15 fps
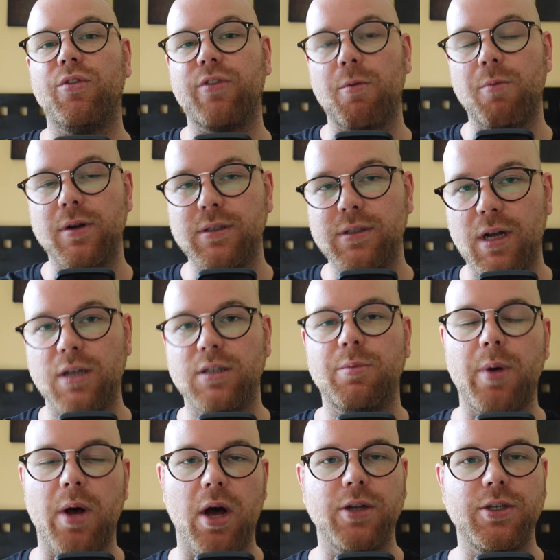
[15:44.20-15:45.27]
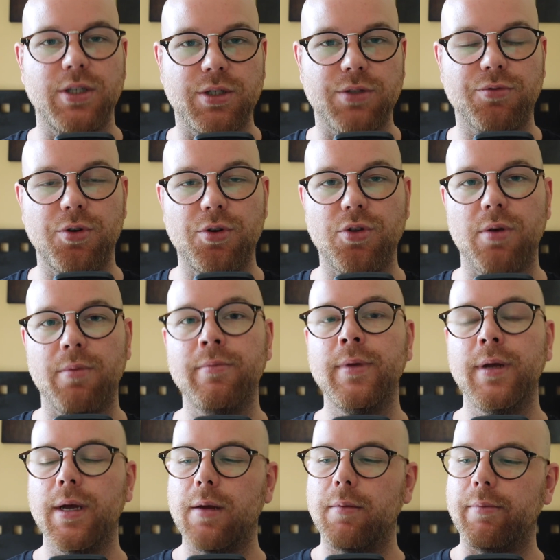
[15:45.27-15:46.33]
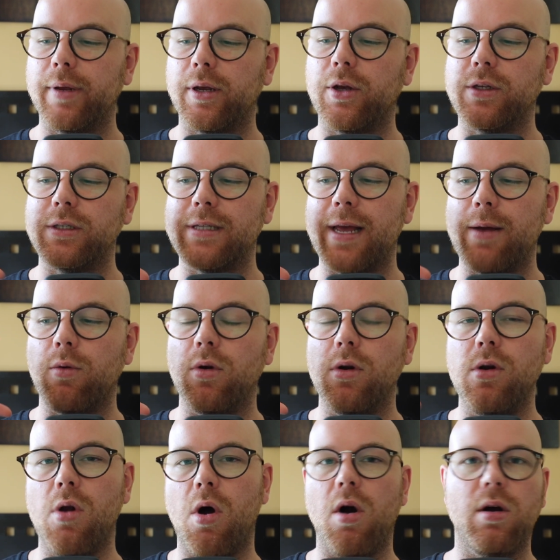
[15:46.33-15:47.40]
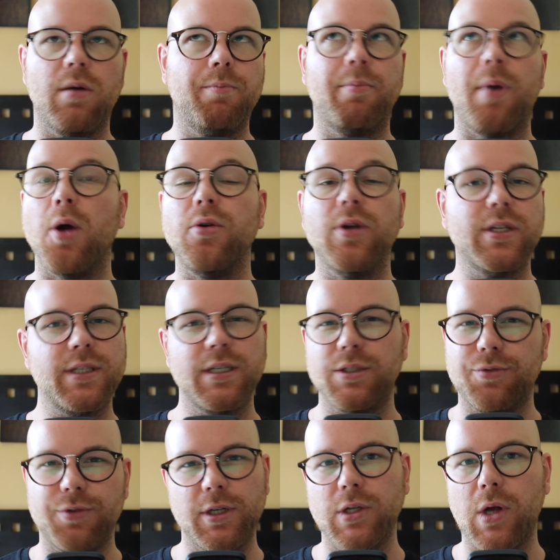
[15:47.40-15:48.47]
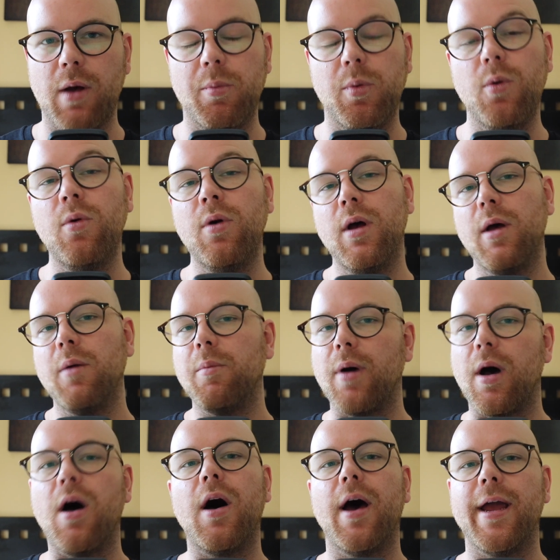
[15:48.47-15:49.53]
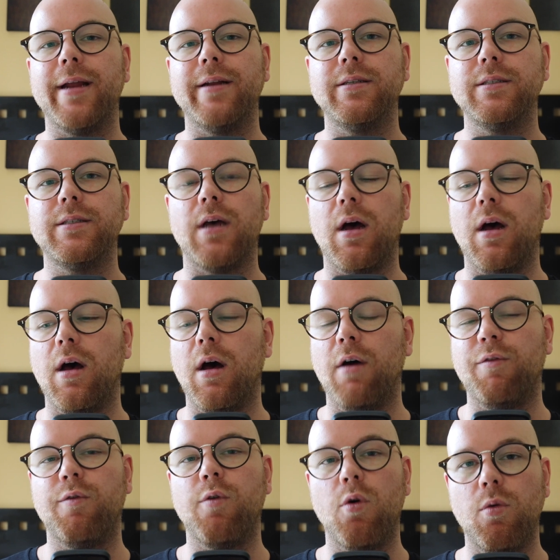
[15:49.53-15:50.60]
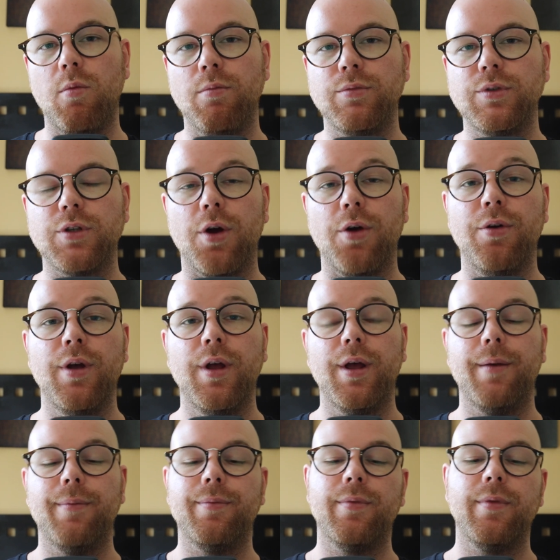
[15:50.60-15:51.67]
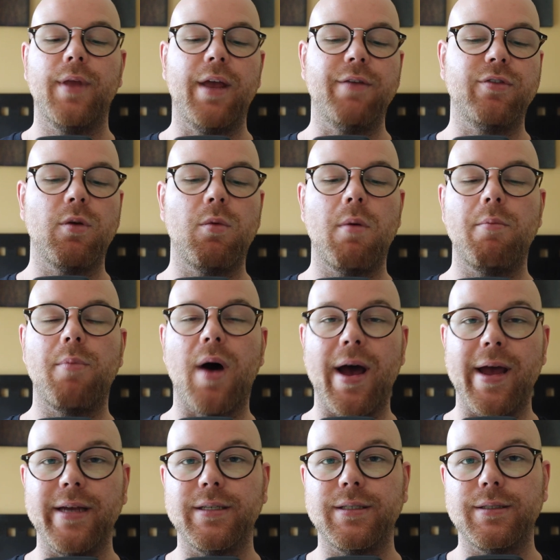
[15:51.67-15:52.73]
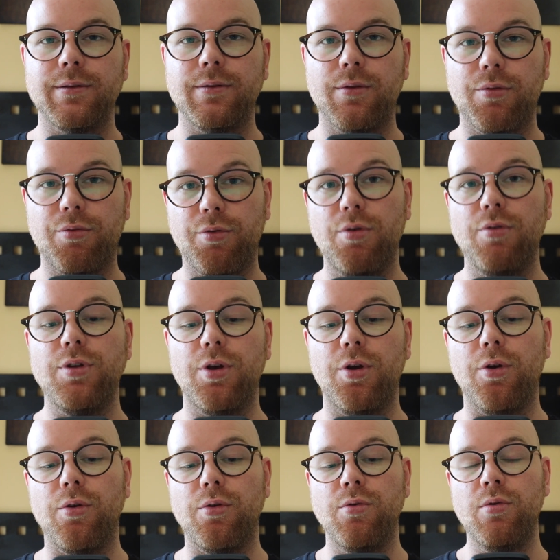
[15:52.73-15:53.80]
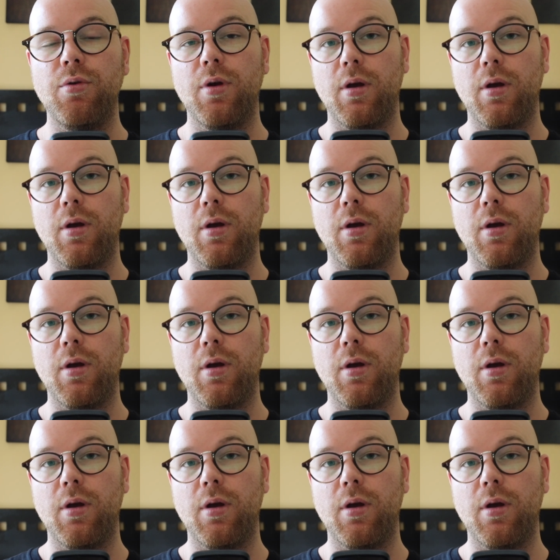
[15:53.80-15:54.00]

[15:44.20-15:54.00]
someone does purchase through them, because they will lock bonuses, for example, behind a form. So if someone buys through you